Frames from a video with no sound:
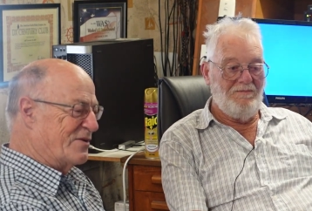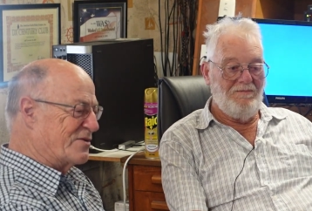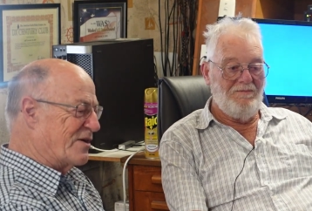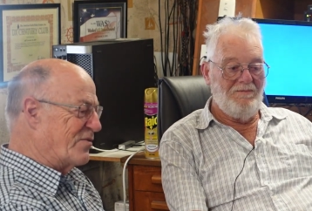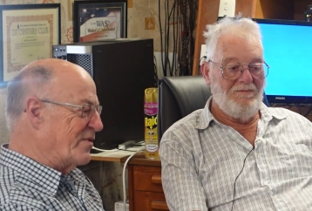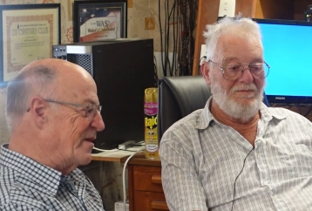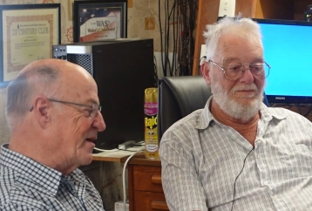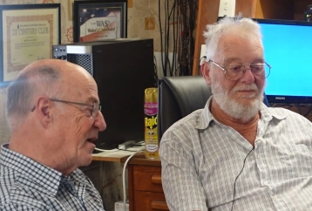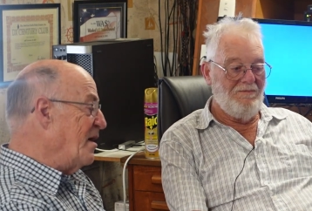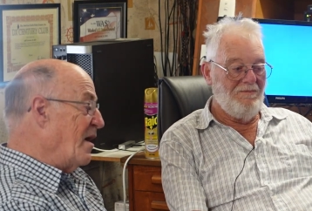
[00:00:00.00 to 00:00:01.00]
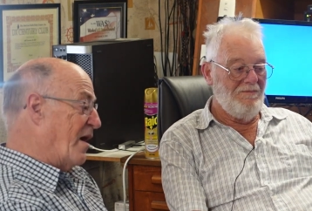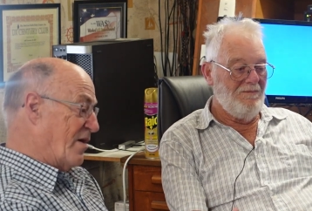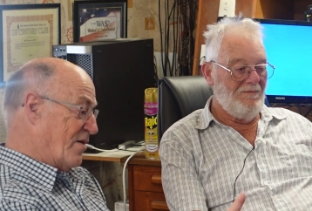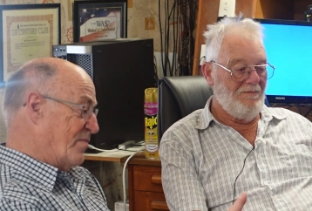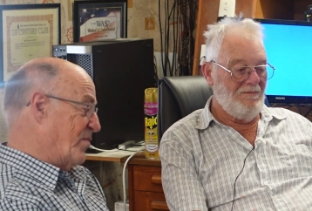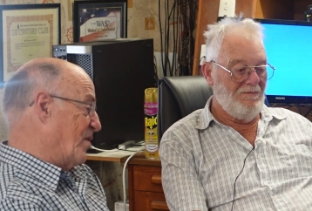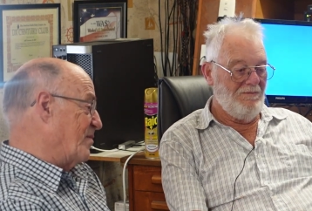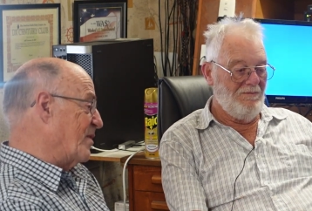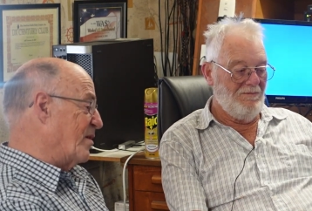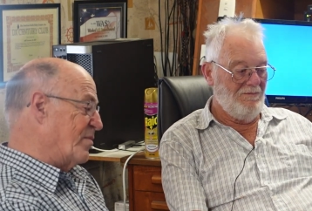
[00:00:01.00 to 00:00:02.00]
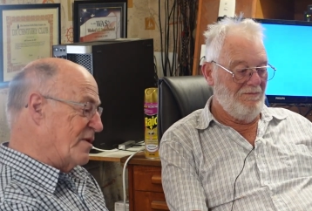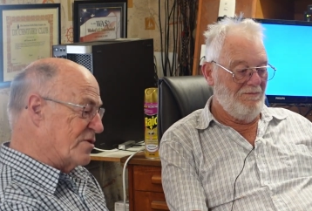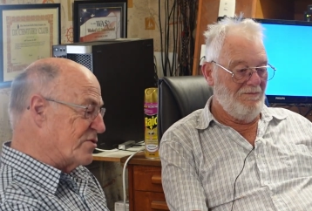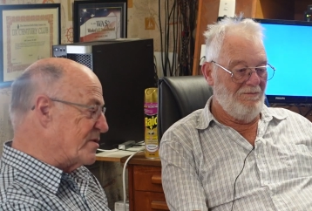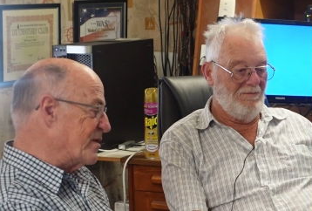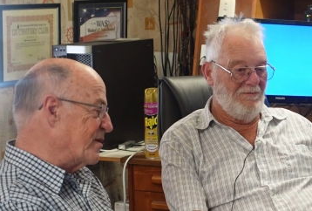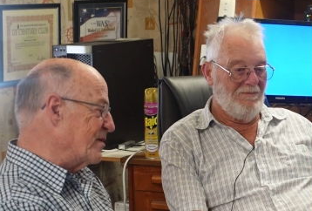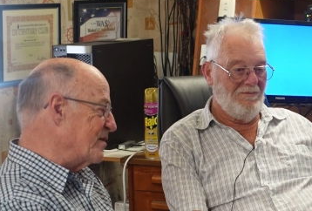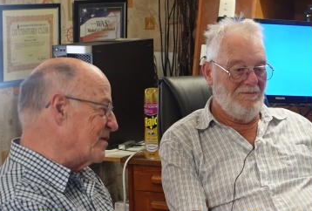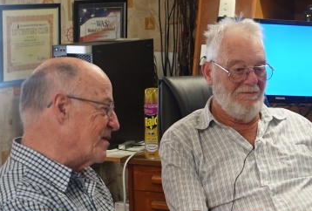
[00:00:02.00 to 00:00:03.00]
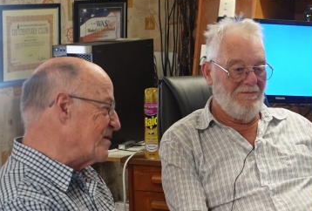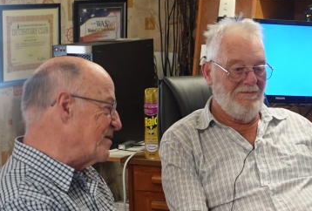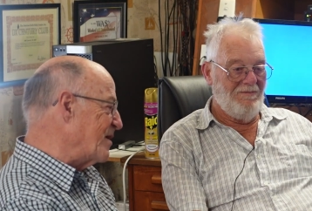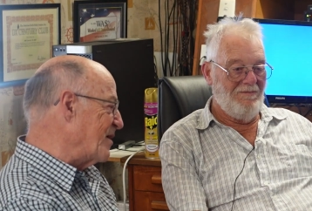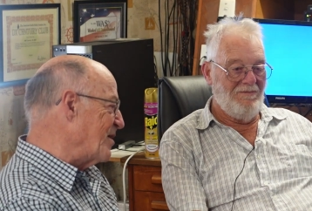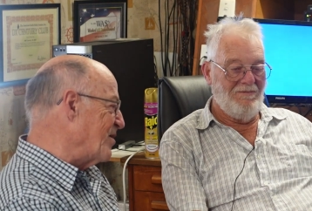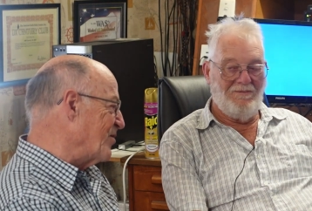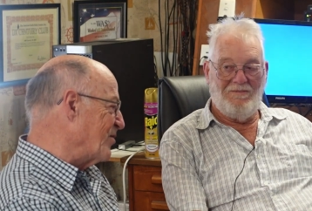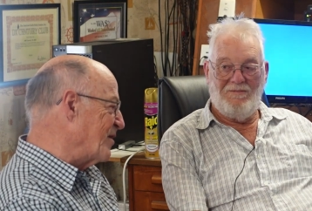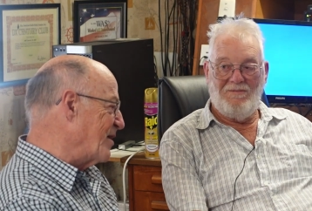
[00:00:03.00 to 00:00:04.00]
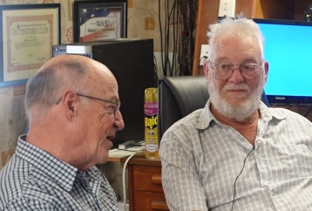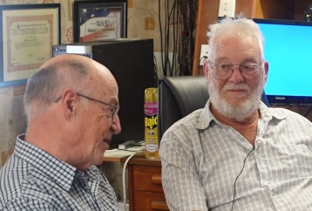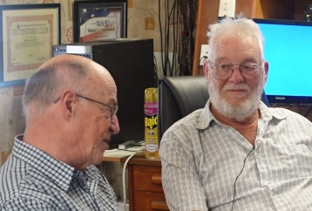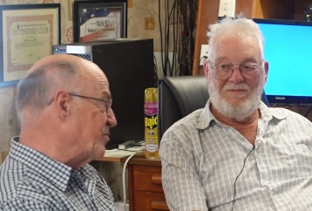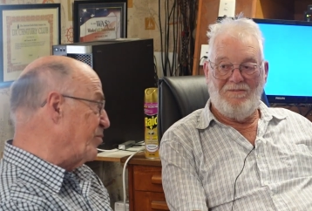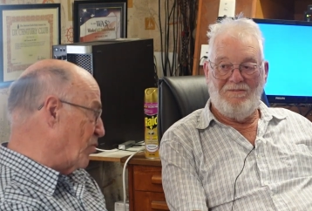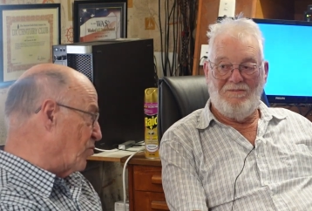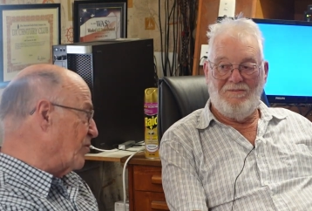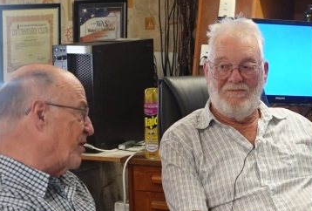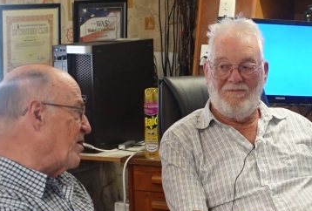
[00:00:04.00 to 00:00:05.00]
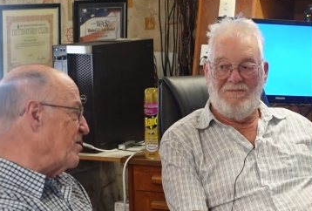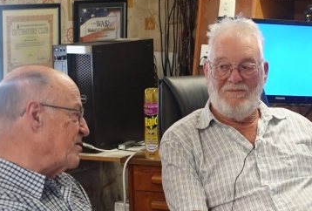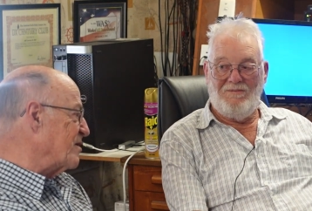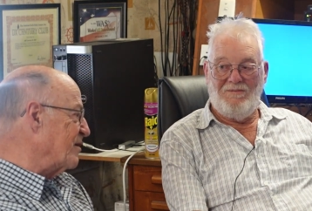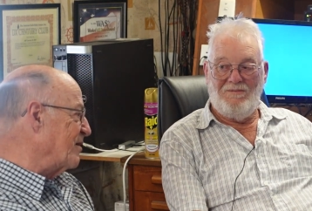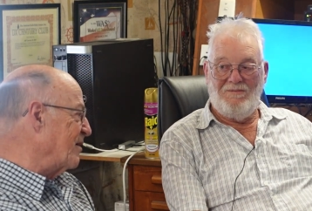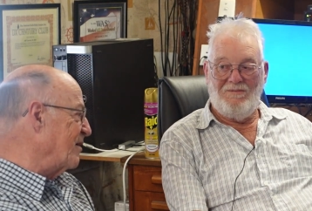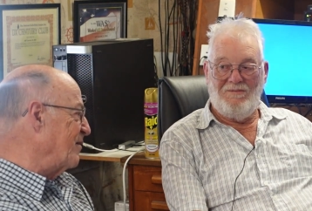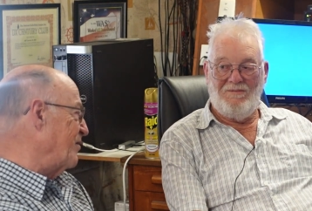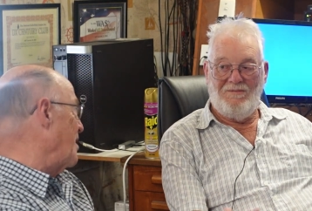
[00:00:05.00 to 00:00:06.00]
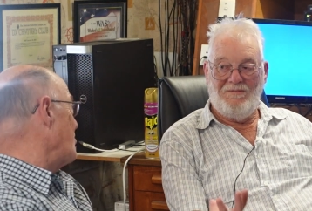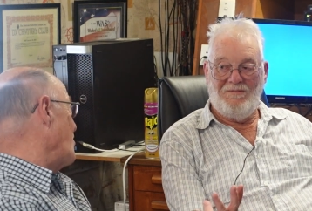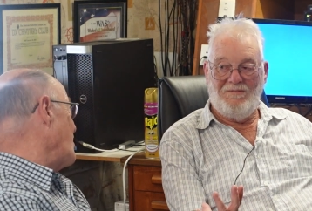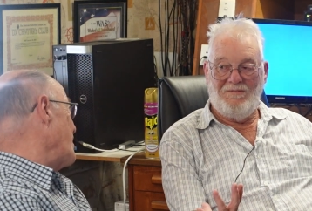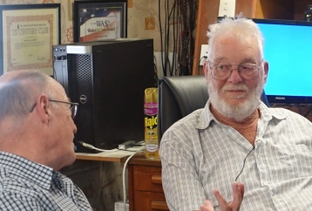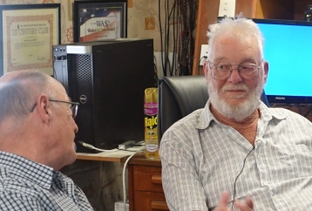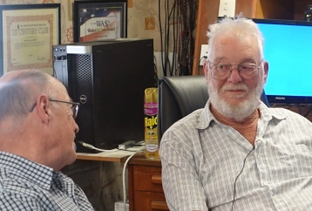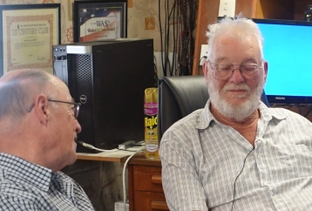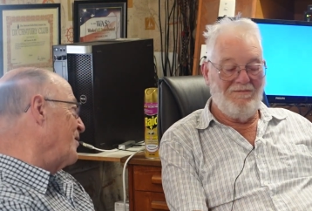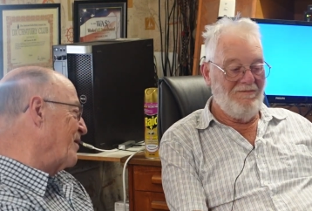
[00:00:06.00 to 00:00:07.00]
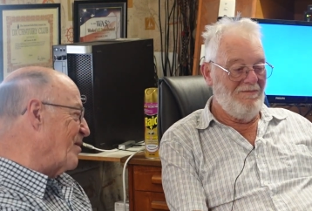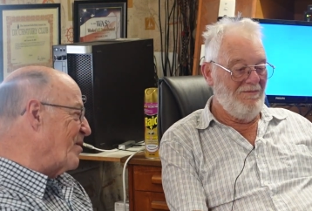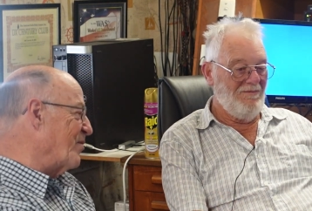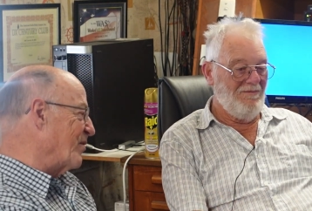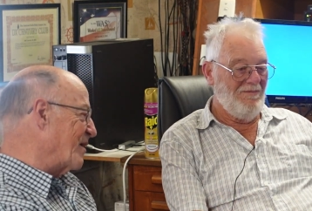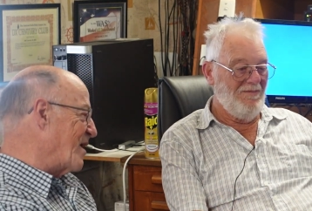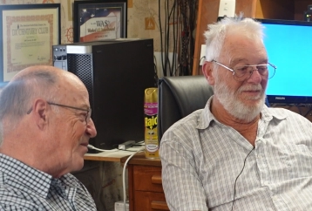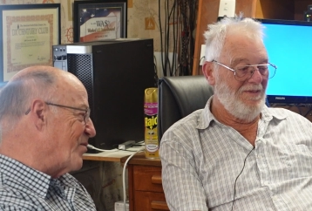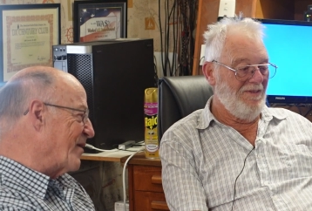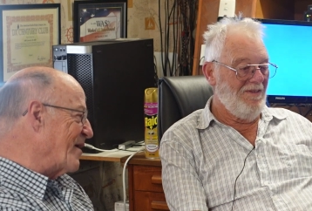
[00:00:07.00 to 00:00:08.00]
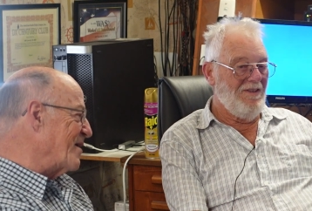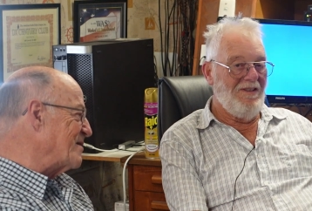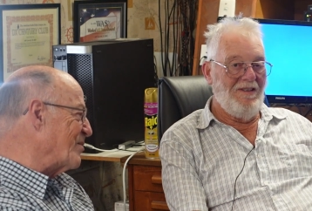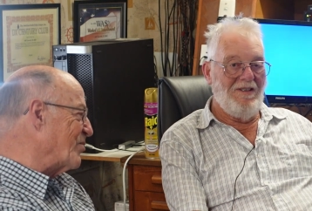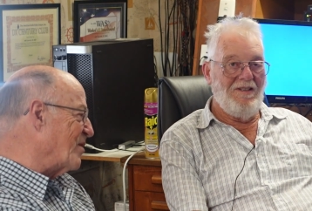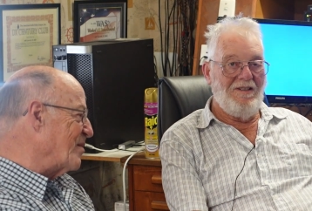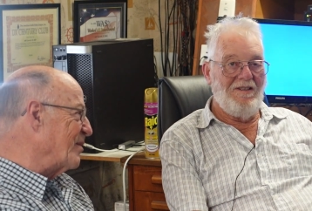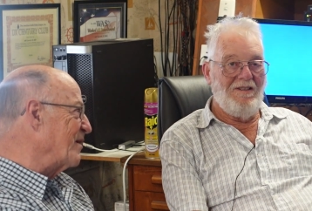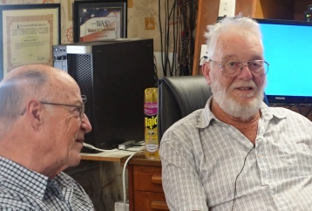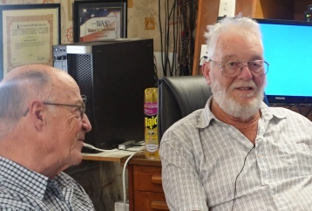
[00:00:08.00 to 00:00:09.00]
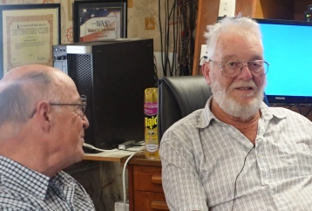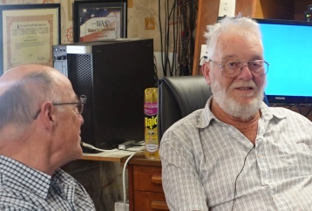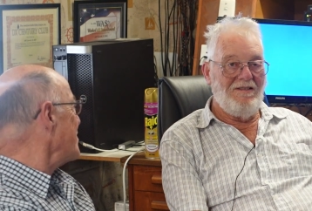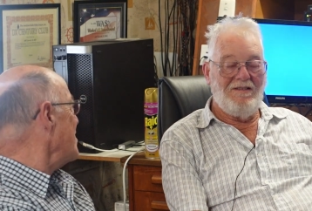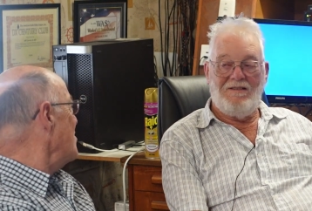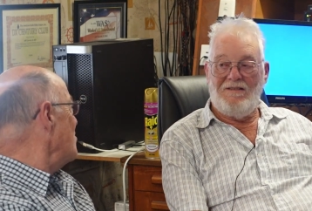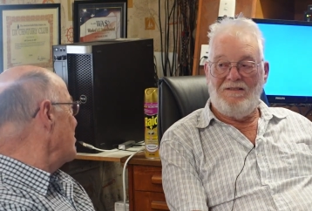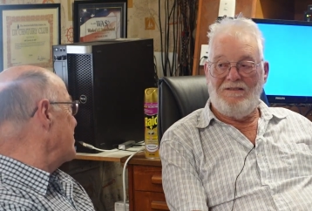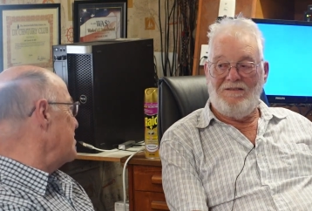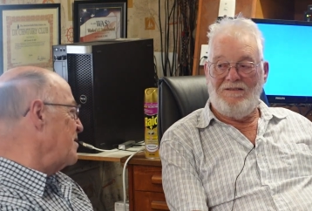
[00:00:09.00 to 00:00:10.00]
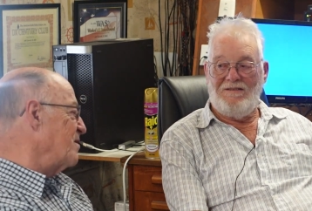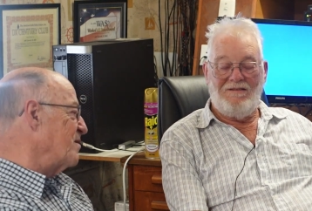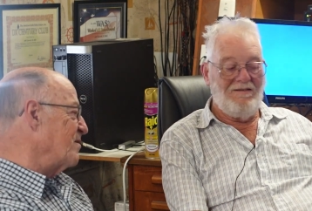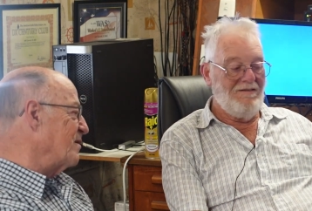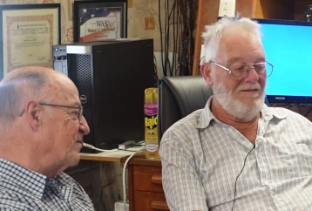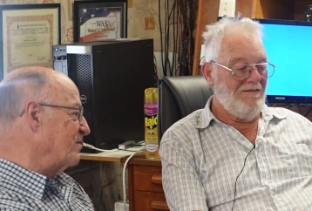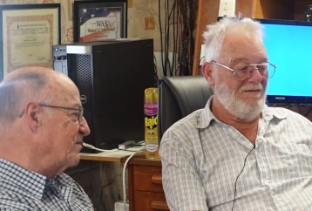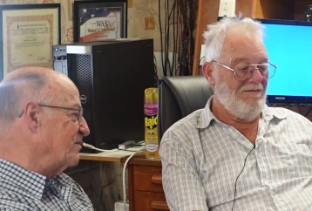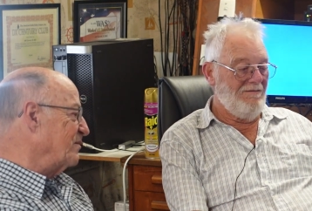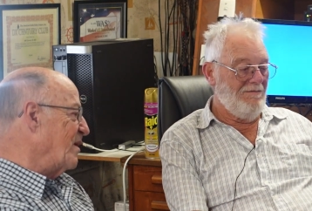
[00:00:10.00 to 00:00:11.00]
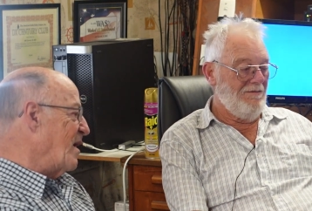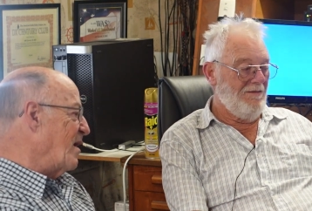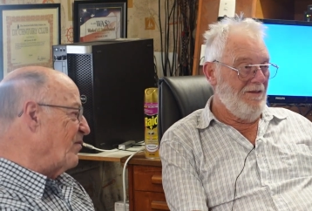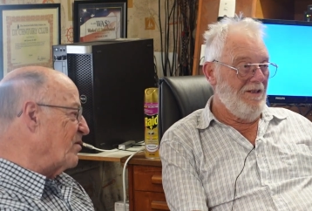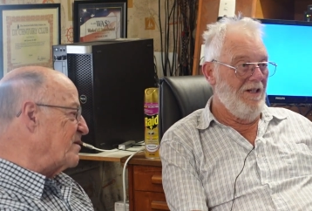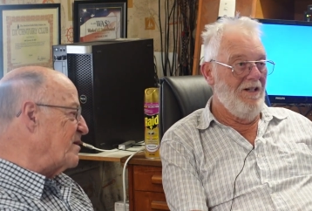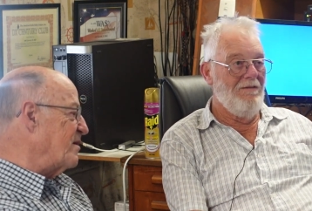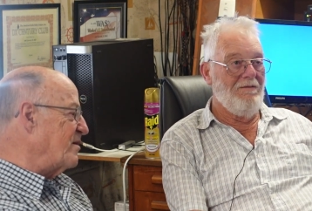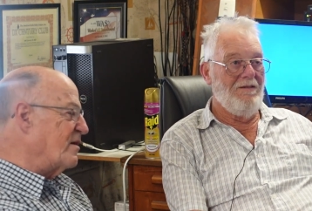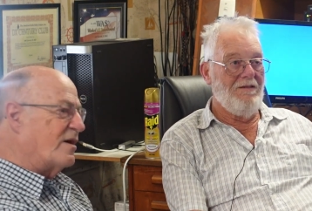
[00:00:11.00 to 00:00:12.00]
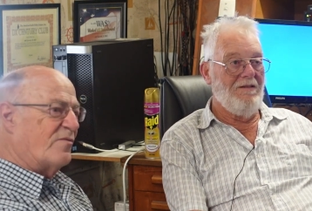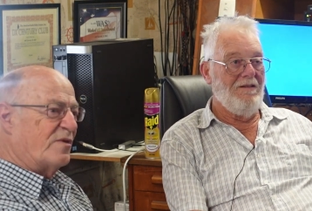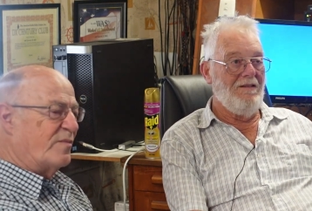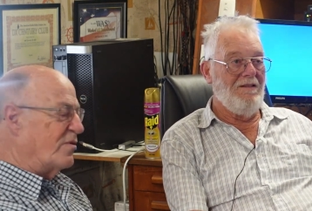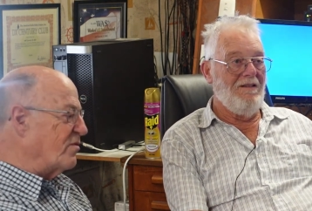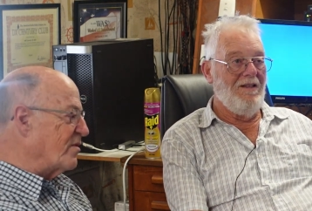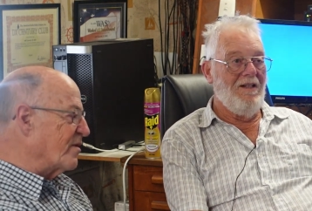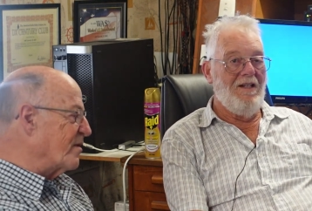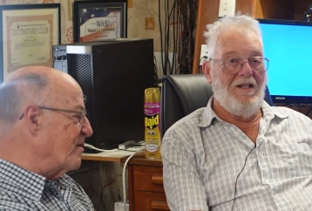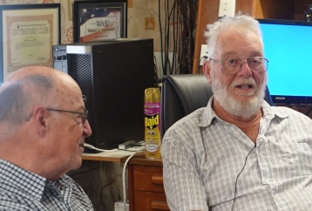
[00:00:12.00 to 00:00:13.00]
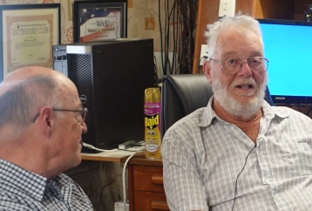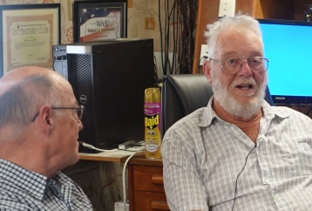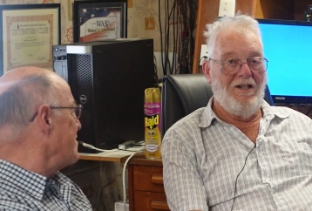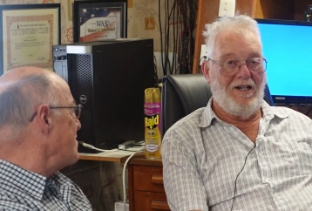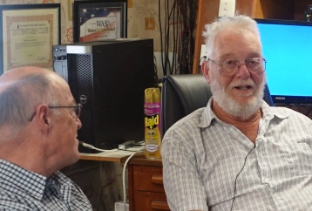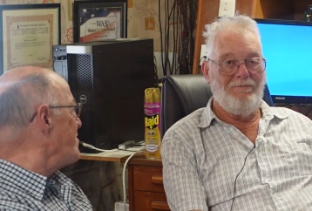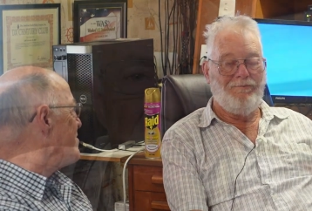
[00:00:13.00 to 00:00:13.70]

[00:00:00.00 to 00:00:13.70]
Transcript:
Speaker 1: looks like we're there. Hey, I'm I'm going to be interested in uh, seeing how how this build goes, and uh, if you don't mind, I, you know, I'll come out with the camera again sometime, and uh, we'll continue and have a look and see how you go with the build on it. Yeah. Okay.